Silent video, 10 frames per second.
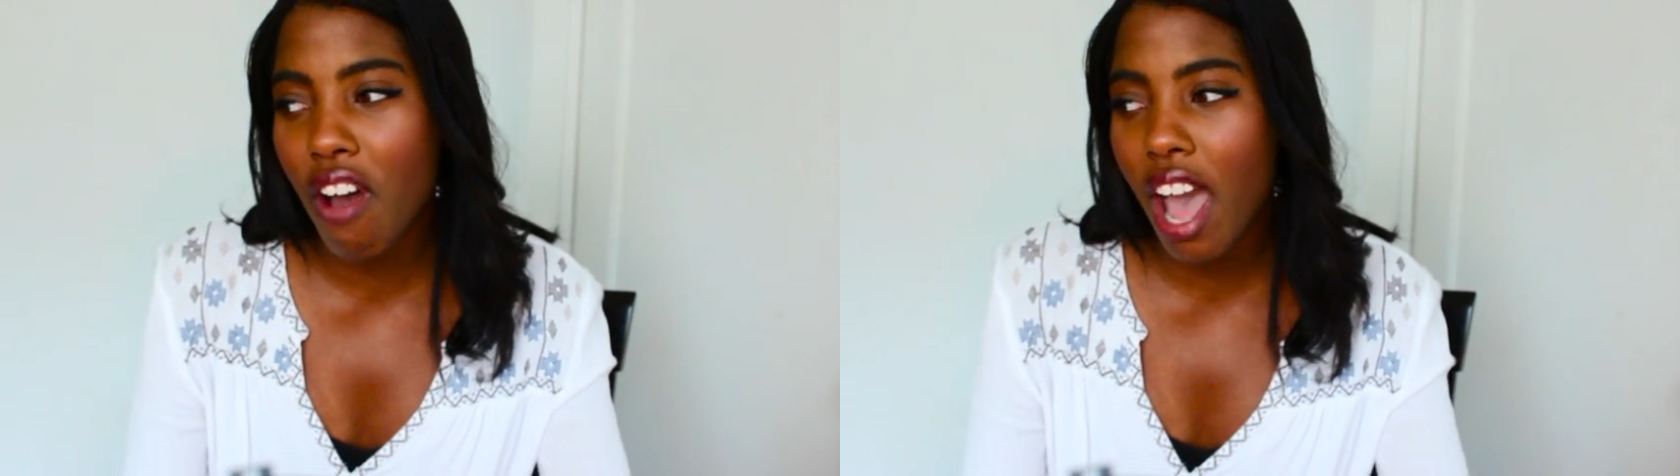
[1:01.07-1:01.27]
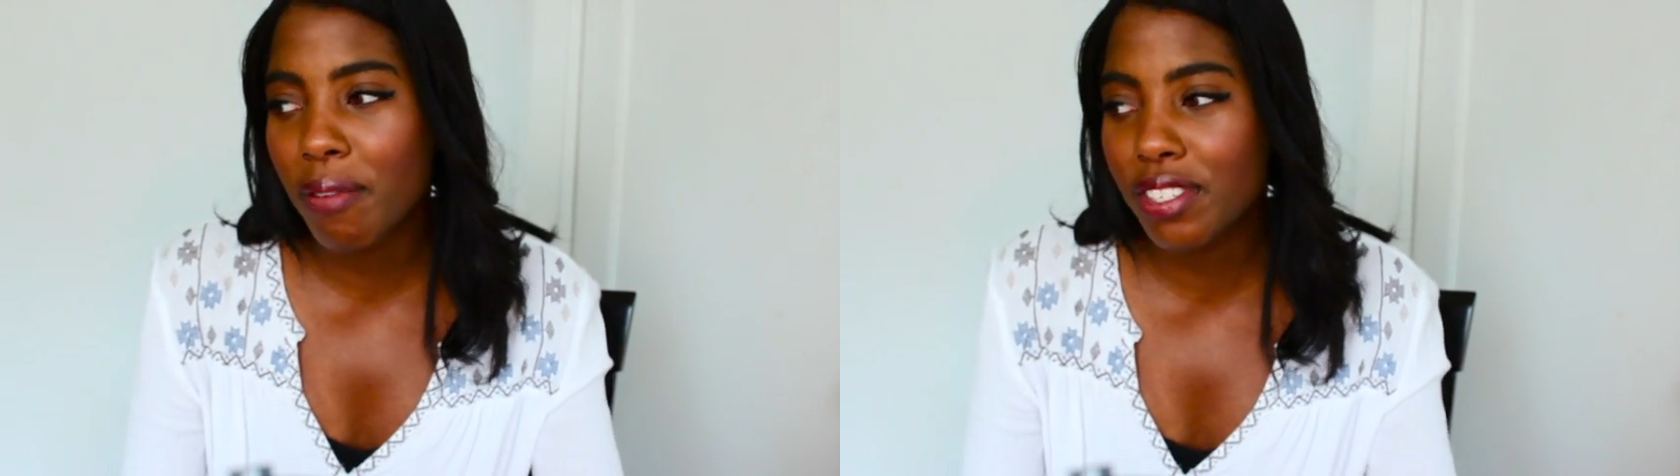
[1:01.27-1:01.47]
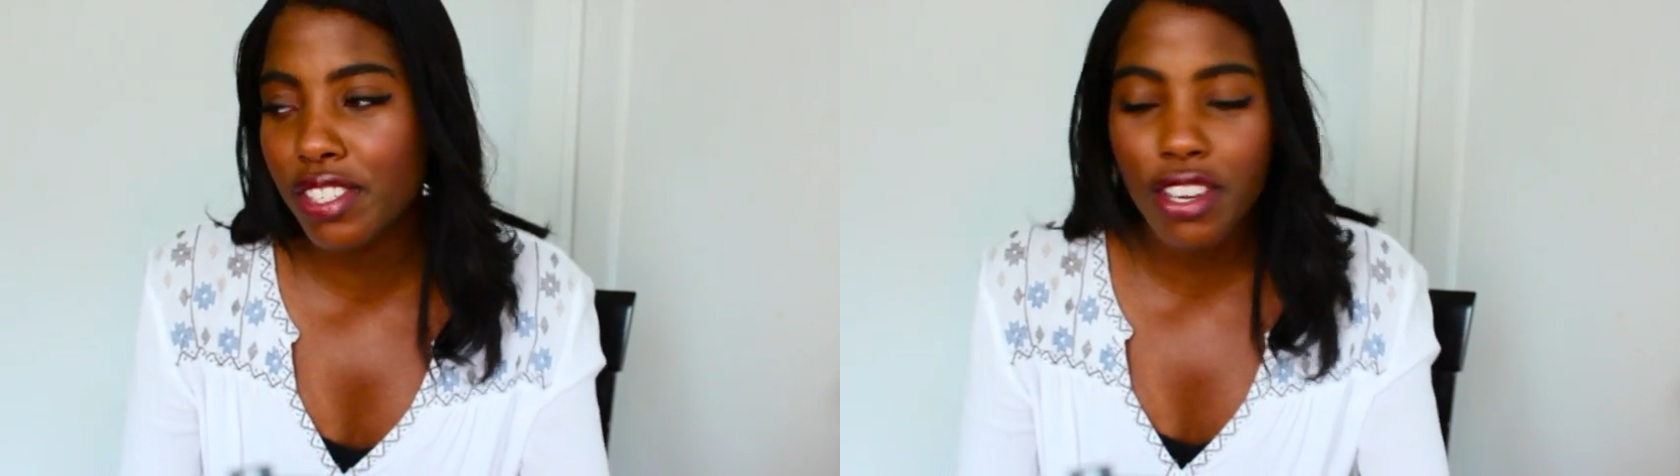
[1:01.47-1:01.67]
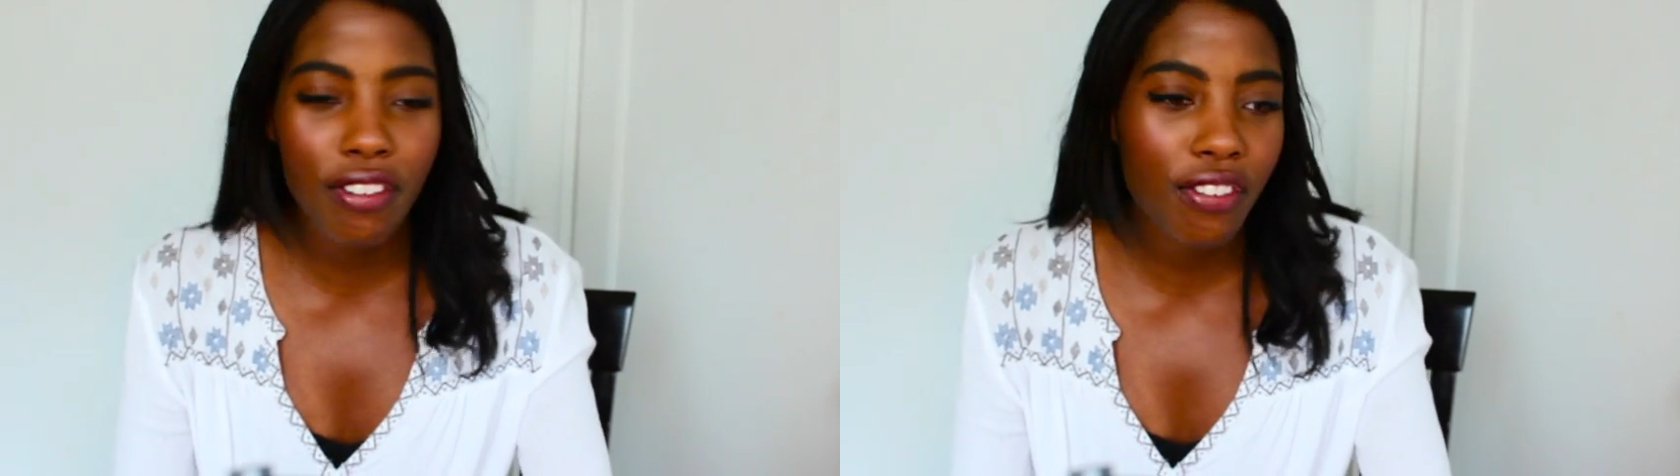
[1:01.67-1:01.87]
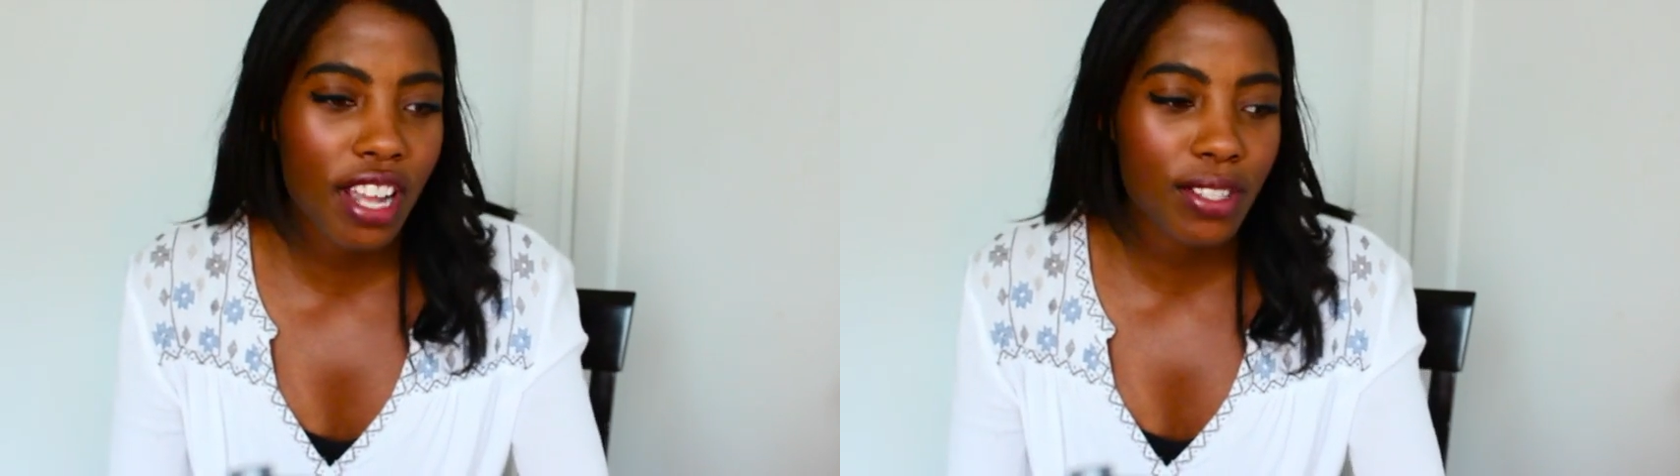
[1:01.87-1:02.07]
I was
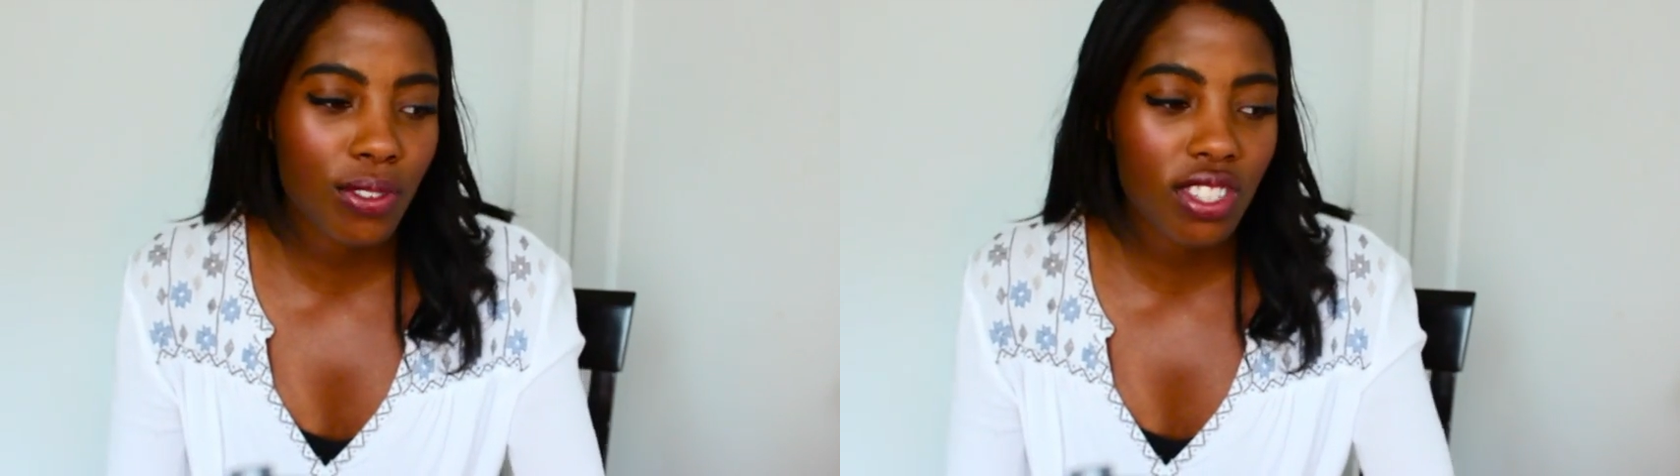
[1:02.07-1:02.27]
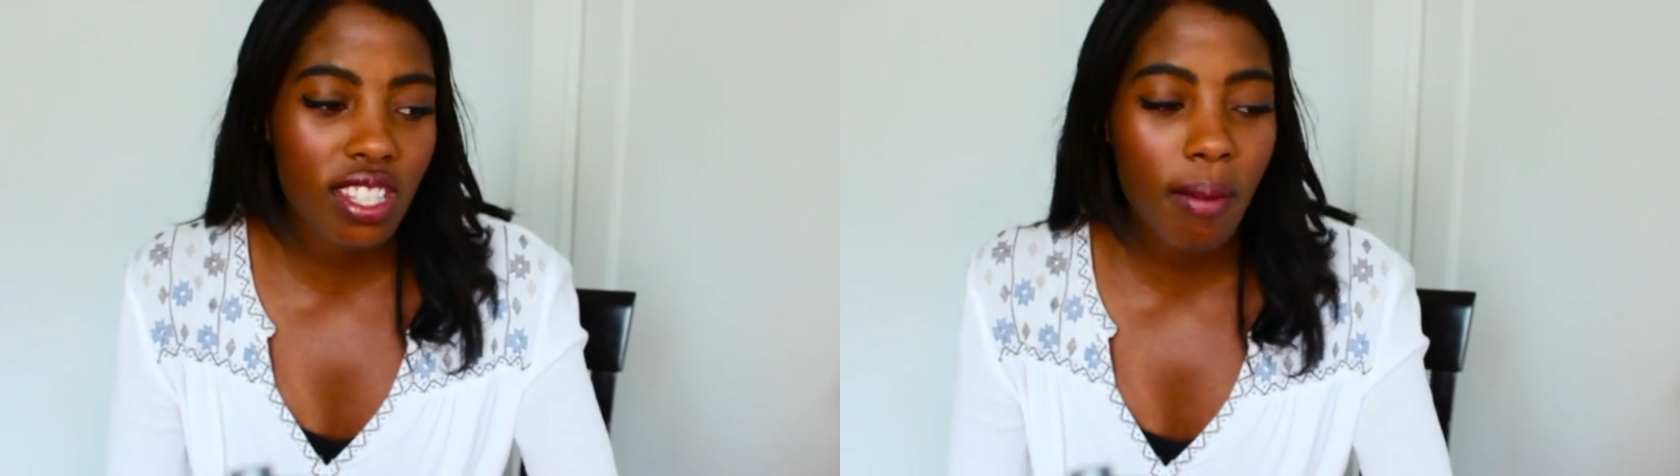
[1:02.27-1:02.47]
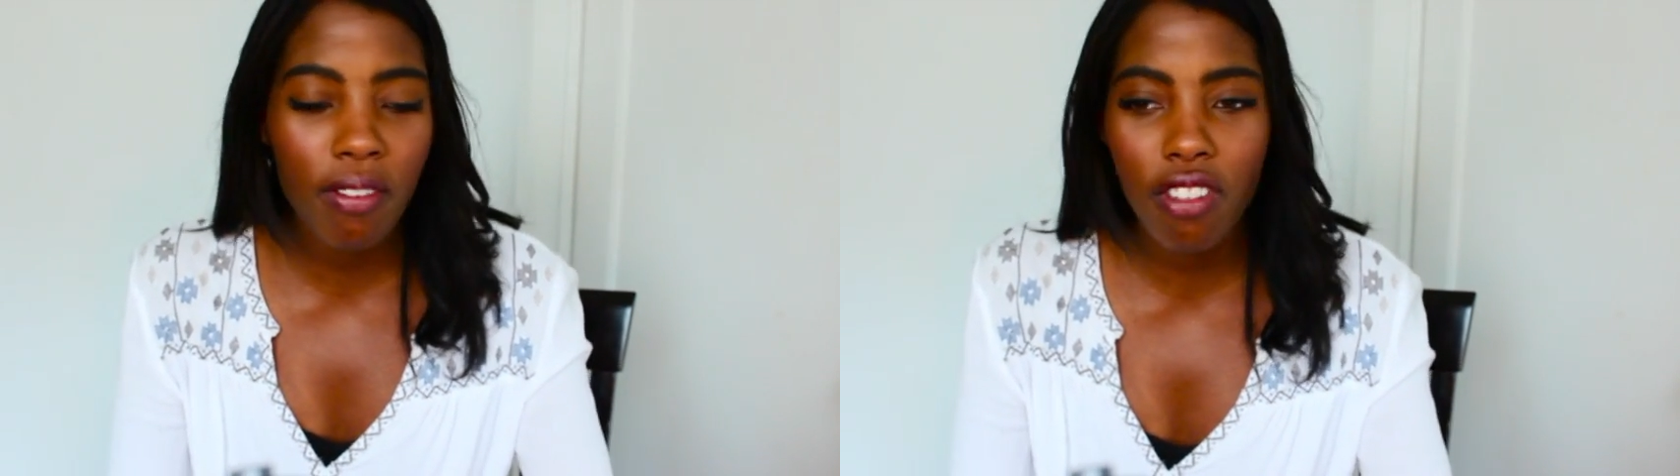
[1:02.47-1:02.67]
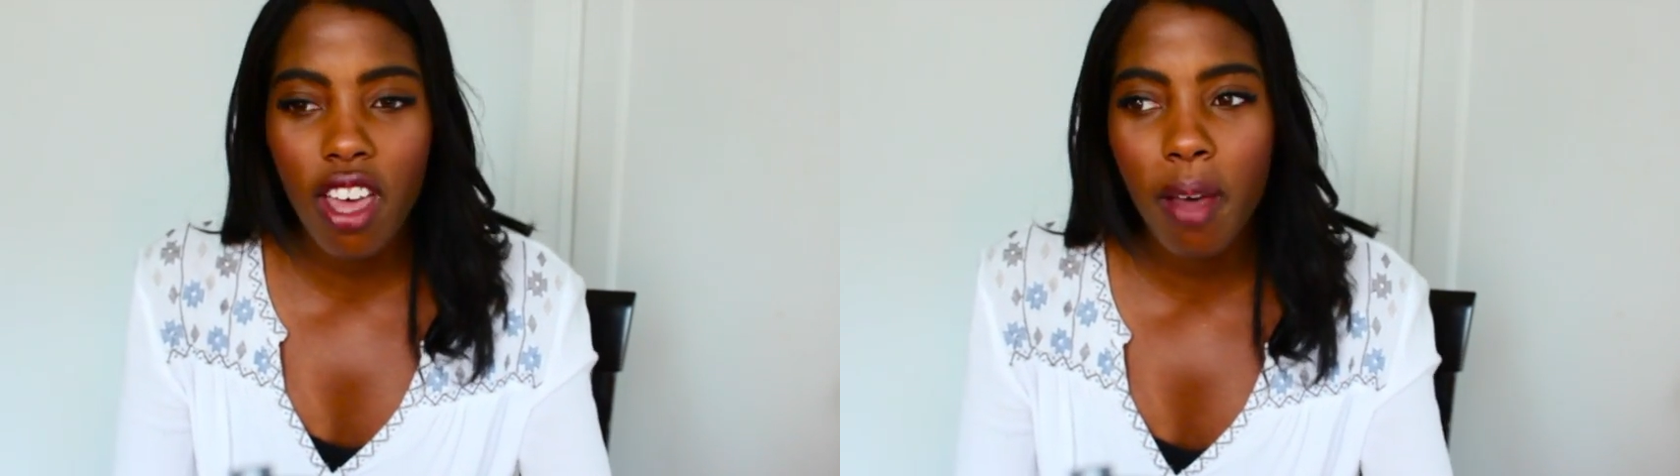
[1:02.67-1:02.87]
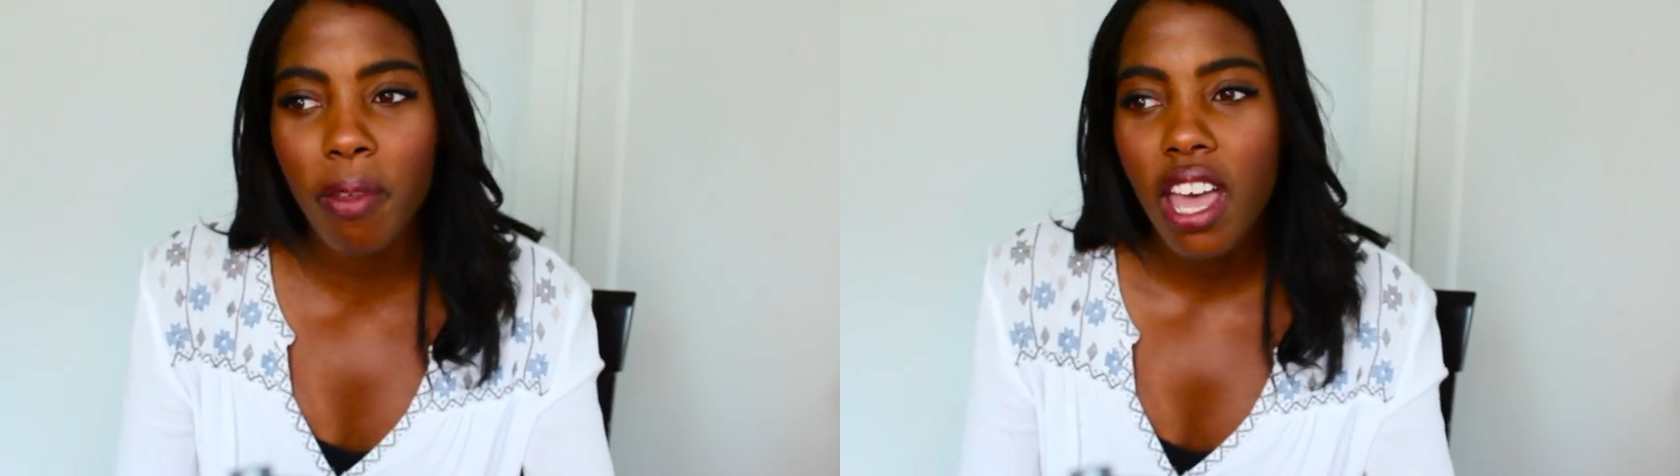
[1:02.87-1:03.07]
good friends with some of
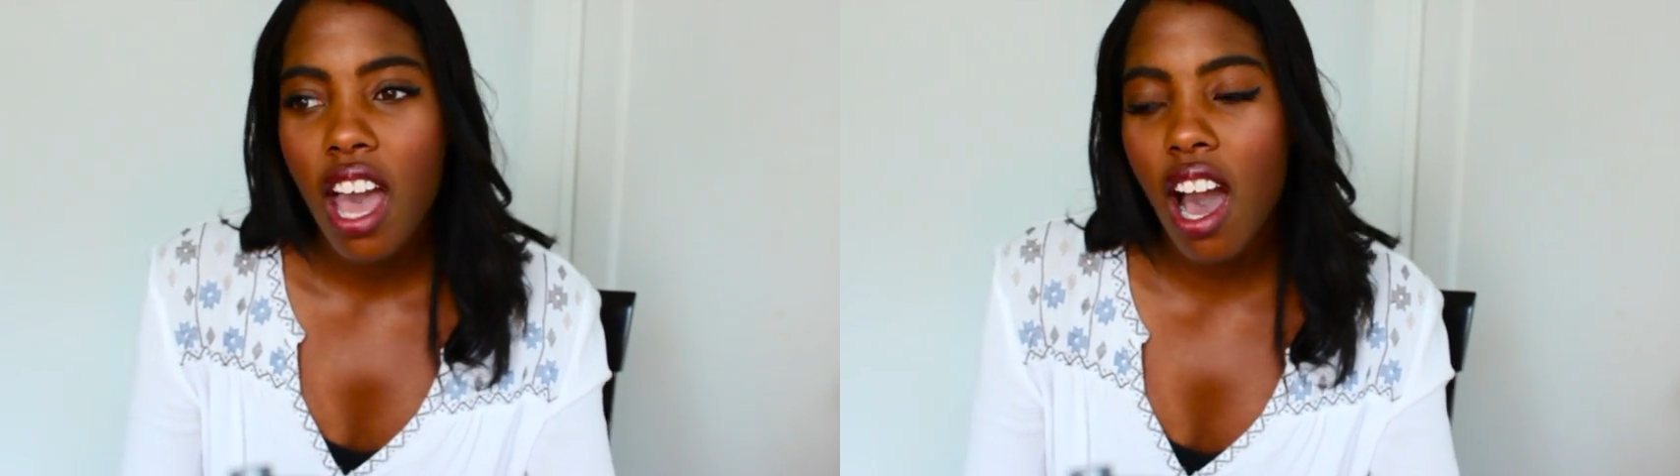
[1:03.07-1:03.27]
them.